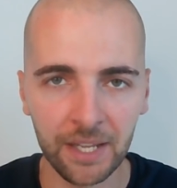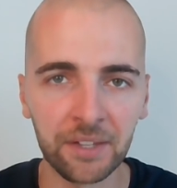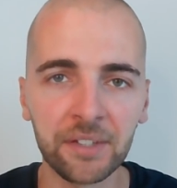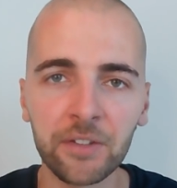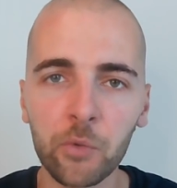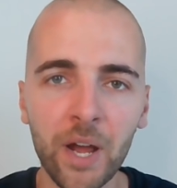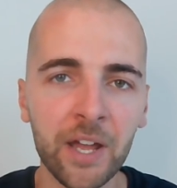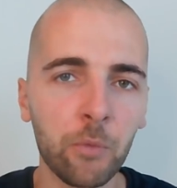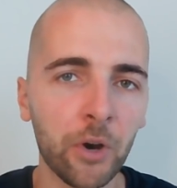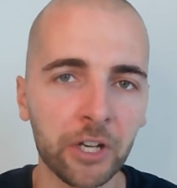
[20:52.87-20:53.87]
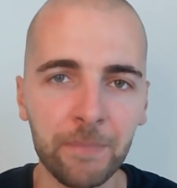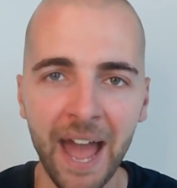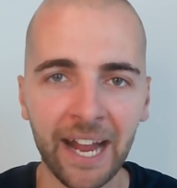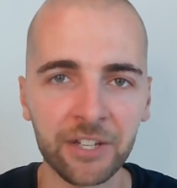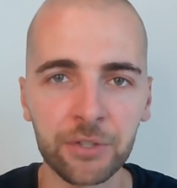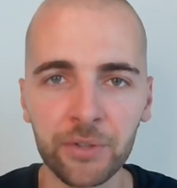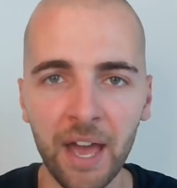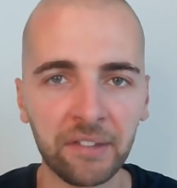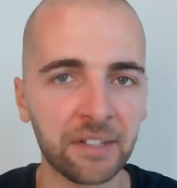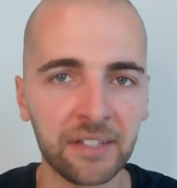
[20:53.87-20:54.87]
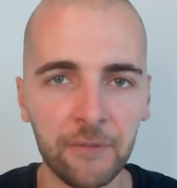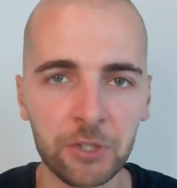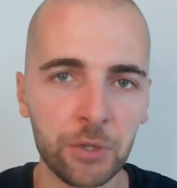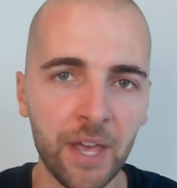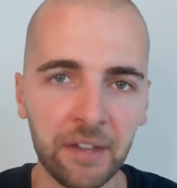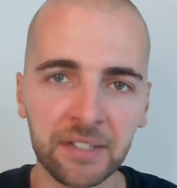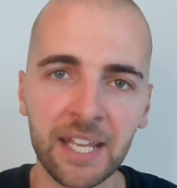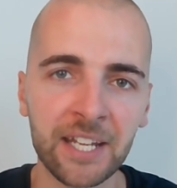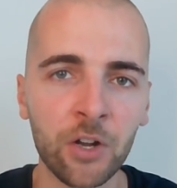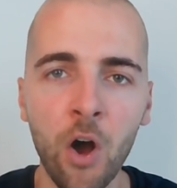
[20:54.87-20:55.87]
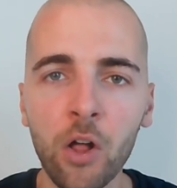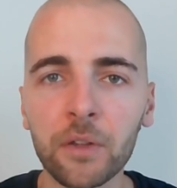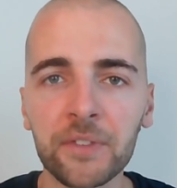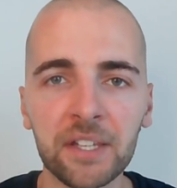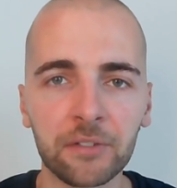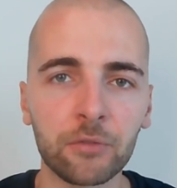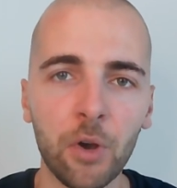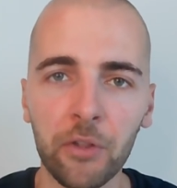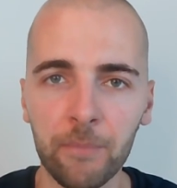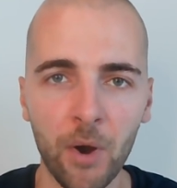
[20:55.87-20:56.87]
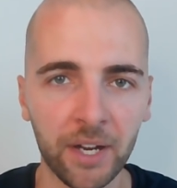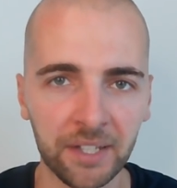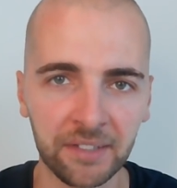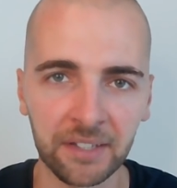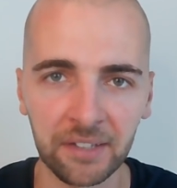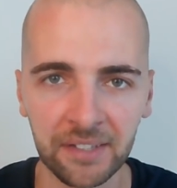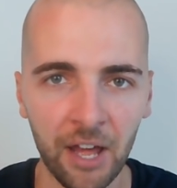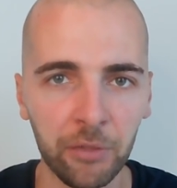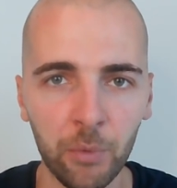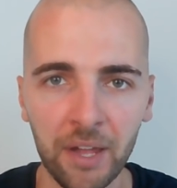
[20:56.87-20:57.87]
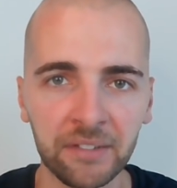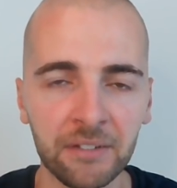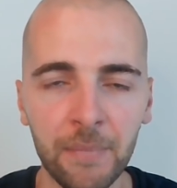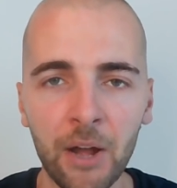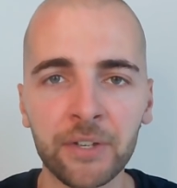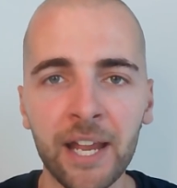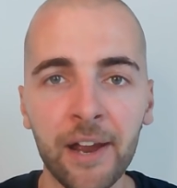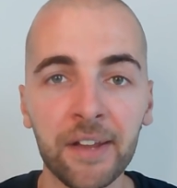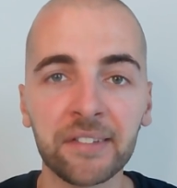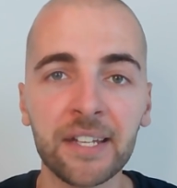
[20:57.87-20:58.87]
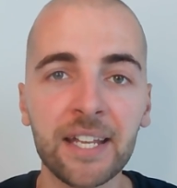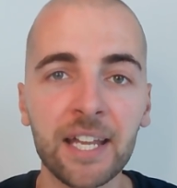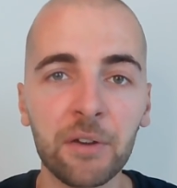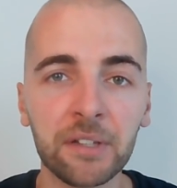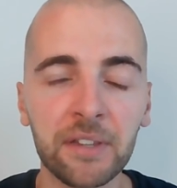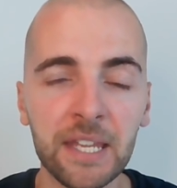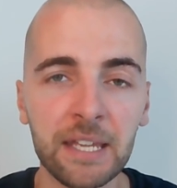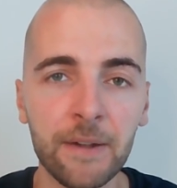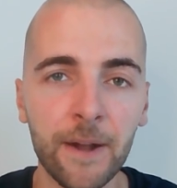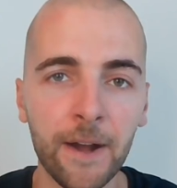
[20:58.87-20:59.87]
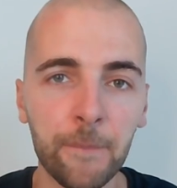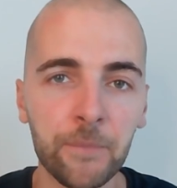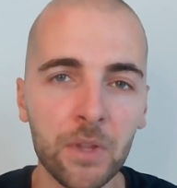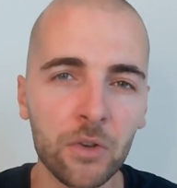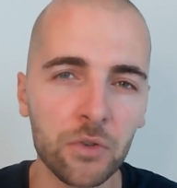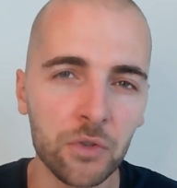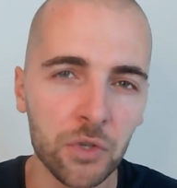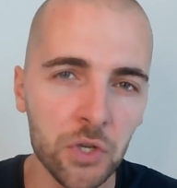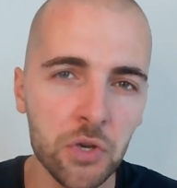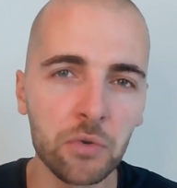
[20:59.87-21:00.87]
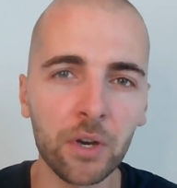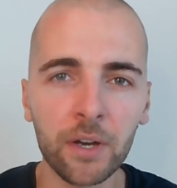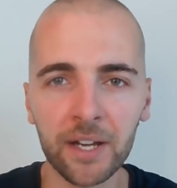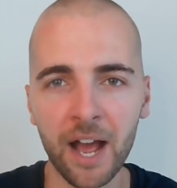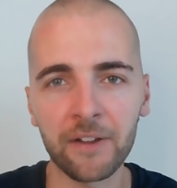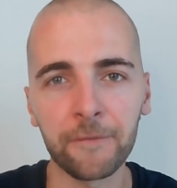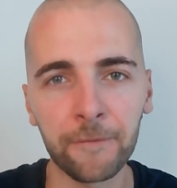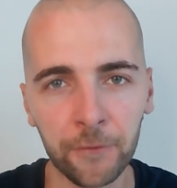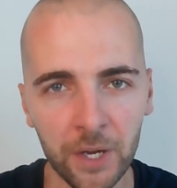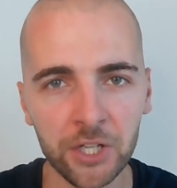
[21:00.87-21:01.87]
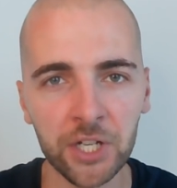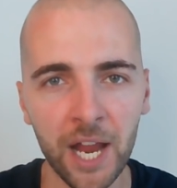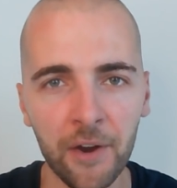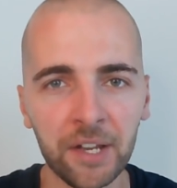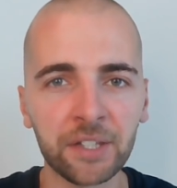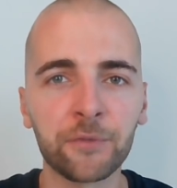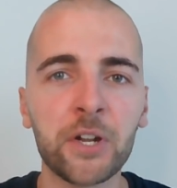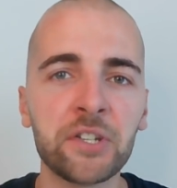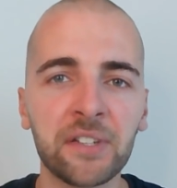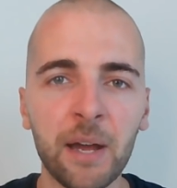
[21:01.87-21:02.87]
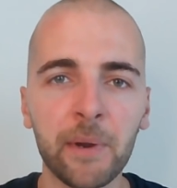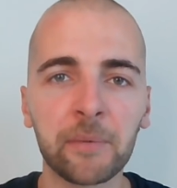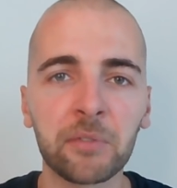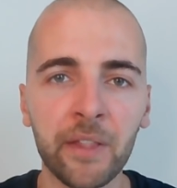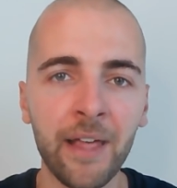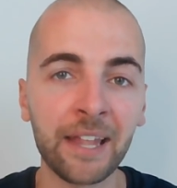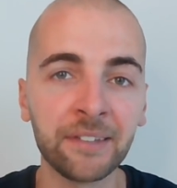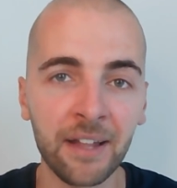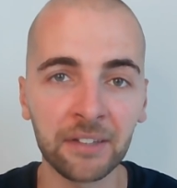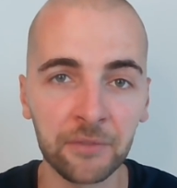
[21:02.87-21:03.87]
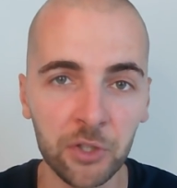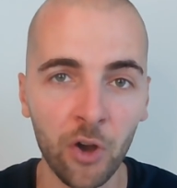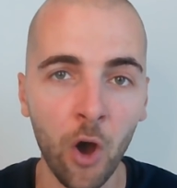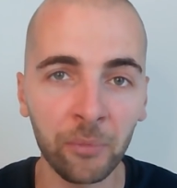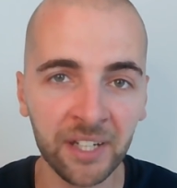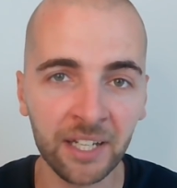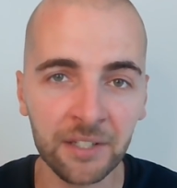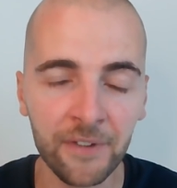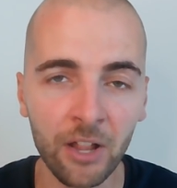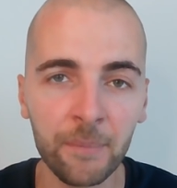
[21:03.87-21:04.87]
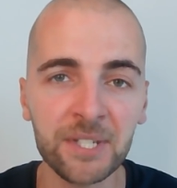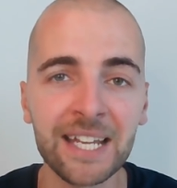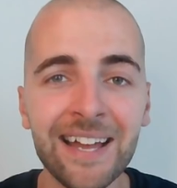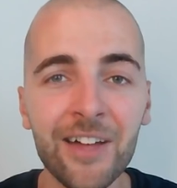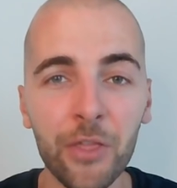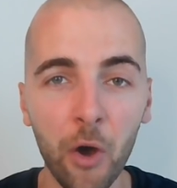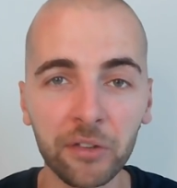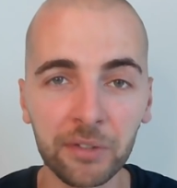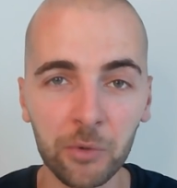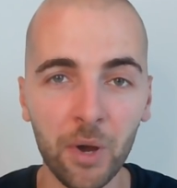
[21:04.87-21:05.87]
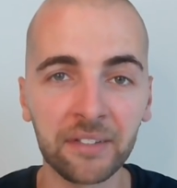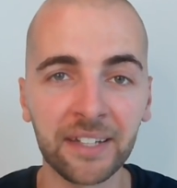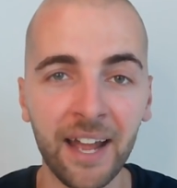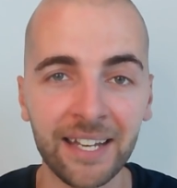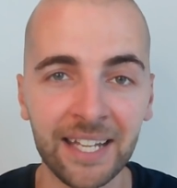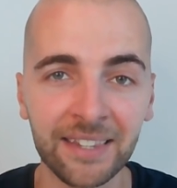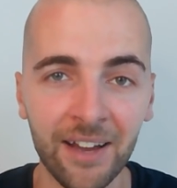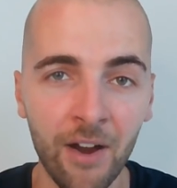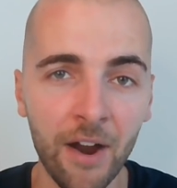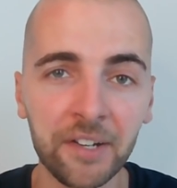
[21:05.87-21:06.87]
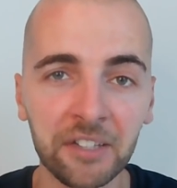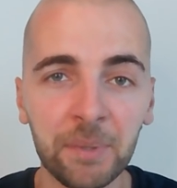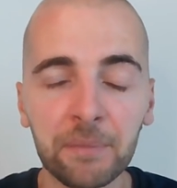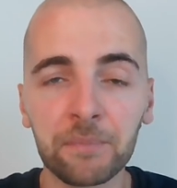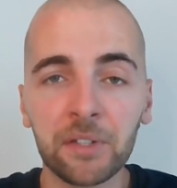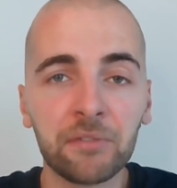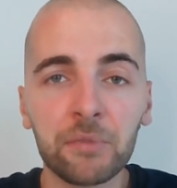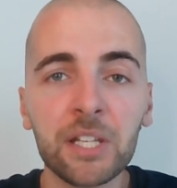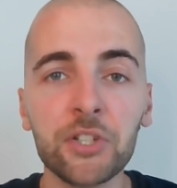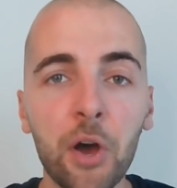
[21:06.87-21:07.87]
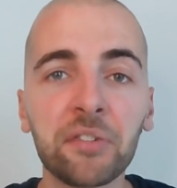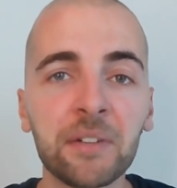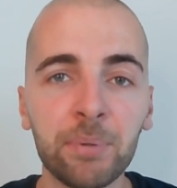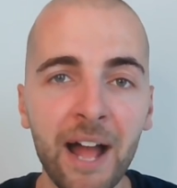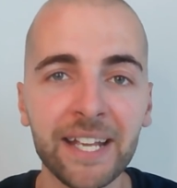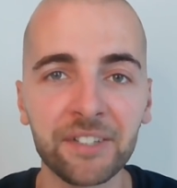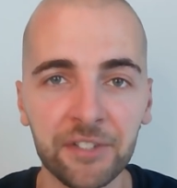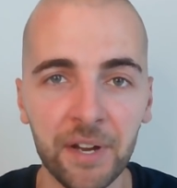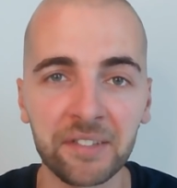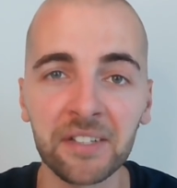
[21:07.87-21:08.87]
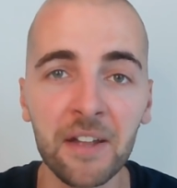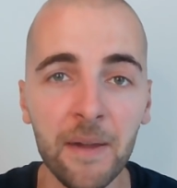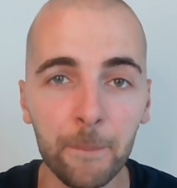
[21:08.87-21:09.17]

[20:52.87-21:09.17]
This is the way it worked back in 2007, 2008, in all of these growth markets in the Southwest and mountain areas. It was the newer kind of fringe areas, fringe suburbs with lots and lots of new homes getting developed. Those were the ones that got hit the hardest because there's really no supply constraints.